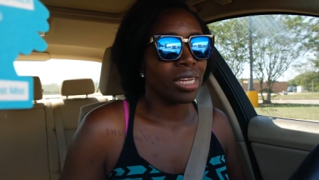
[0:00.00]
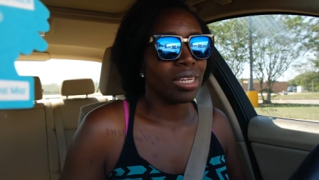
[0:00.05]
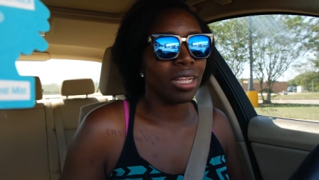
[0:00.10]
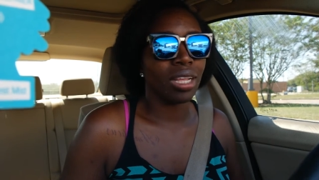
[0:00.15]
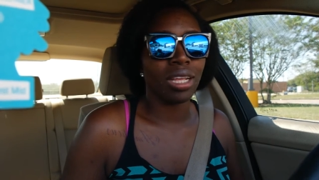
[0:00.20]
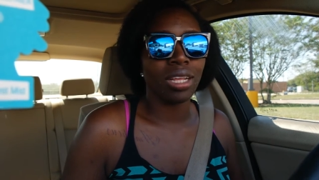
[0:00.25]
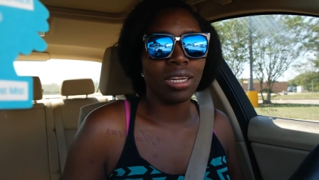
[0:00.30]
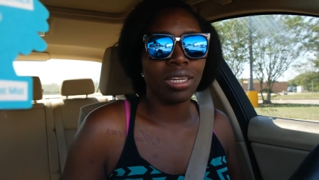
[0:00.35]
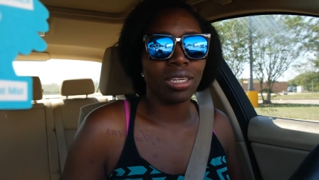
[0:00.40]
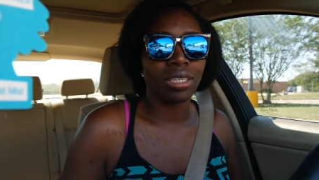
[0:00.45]

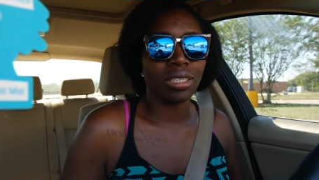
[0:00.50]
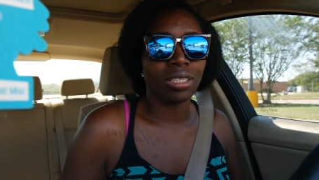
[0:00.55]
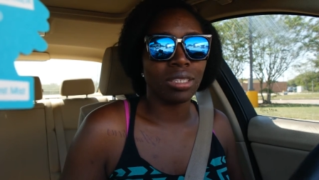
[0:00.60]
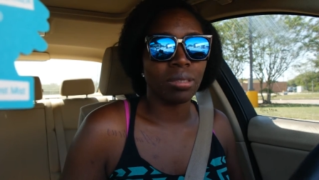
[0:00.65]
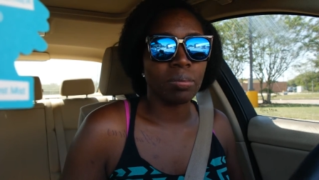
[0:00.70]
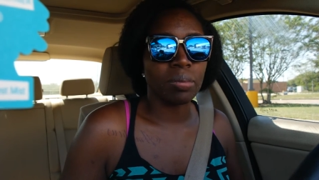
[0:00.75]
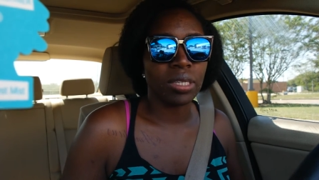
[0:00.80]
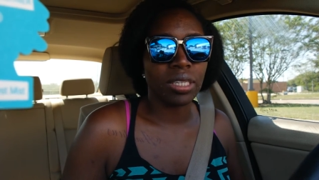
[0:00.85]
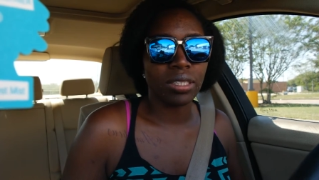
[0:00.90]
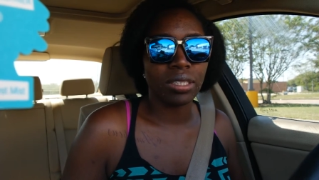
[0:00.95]
the end of the
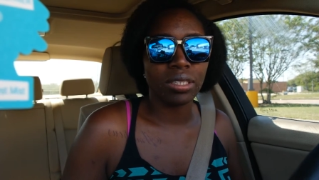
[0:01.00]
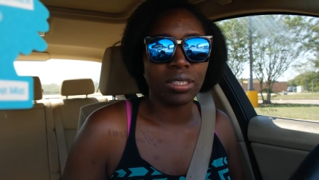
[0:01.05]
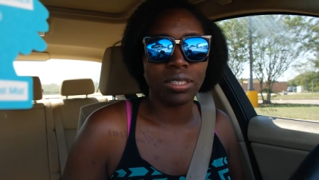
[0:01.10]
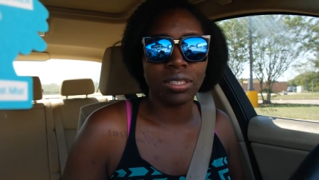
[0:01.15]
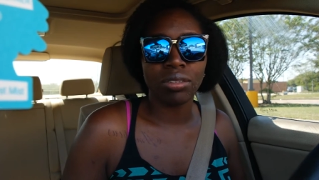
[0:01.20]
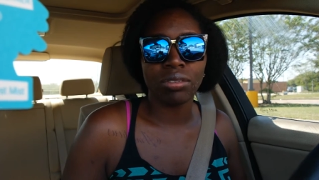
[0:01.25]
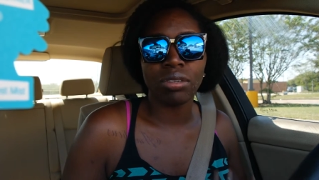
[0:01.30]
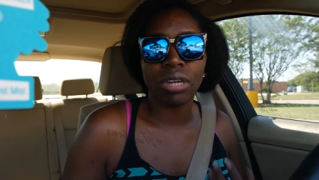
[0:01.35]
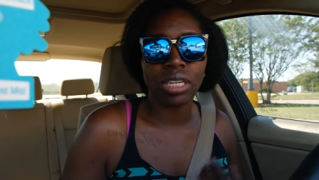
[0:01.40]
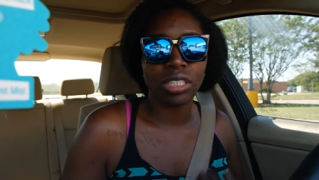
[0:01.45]
semester
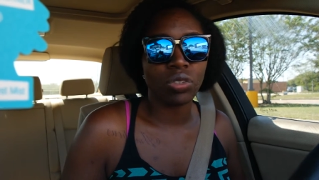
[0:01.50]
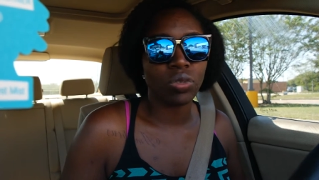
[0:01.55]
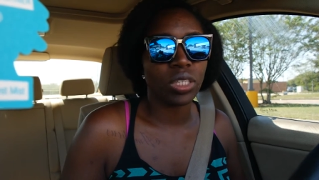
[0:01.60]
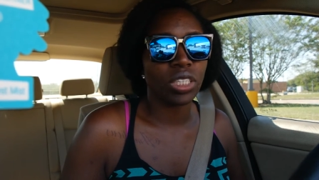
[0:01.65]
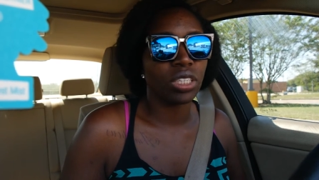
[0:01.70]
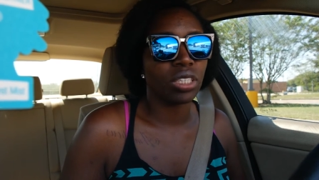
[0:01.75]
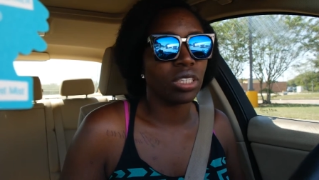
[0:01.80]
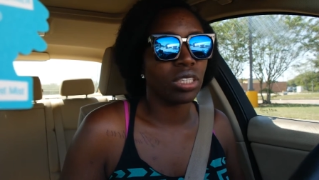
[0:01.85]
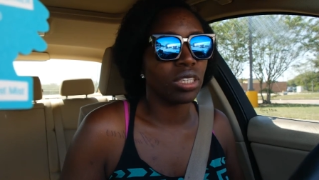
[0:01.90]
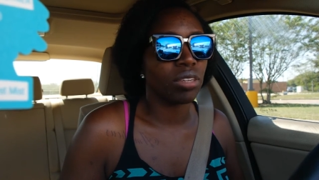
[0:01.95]
and
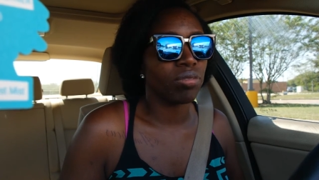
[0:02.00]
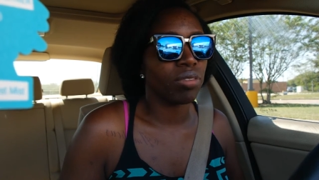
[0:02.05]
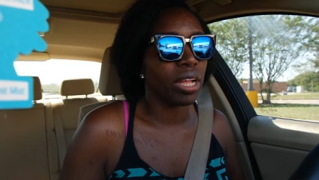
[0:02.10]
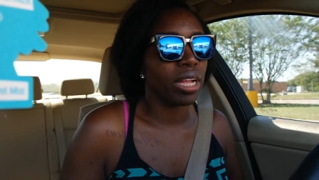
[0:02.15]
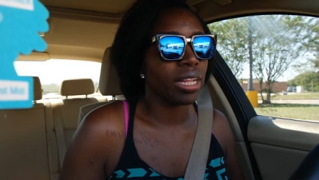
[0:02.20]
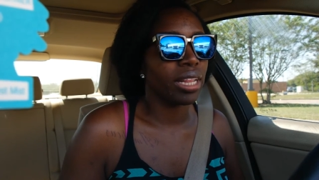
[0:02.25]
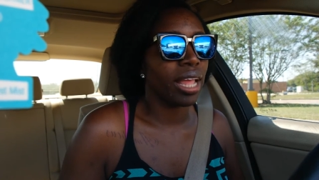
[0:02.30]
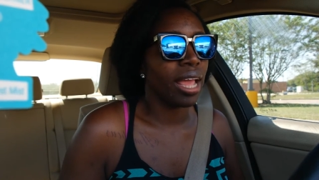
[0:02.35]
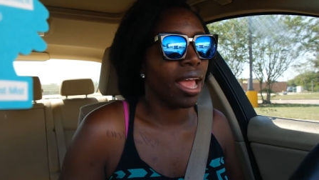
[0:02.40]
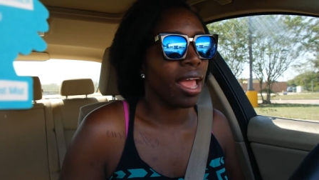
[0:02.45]
graduation and stuff
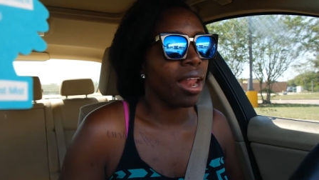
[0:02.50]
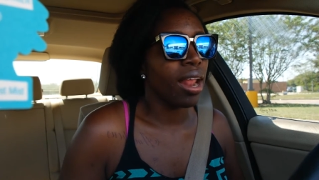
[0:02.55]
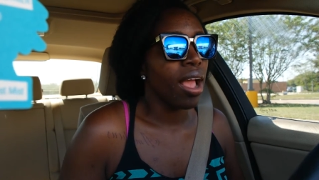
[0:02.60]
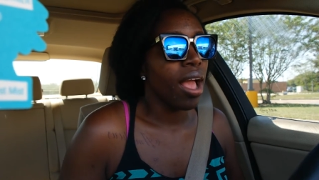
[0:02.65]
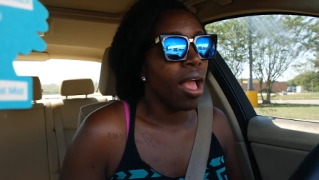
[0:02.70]
like that.